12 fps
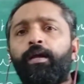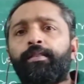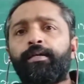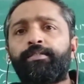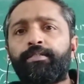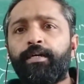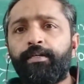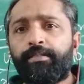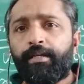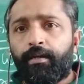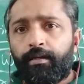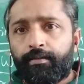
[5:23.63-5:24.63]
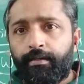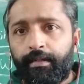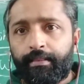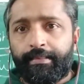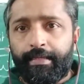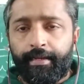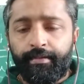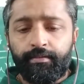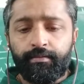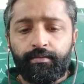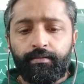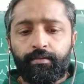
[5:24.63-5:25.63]
The church till
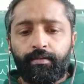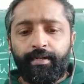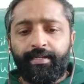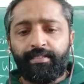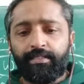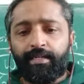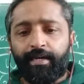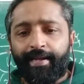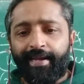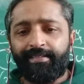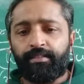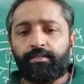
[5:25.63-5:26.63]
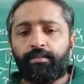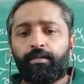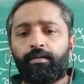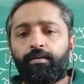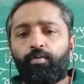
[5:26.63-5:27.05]
then discouraged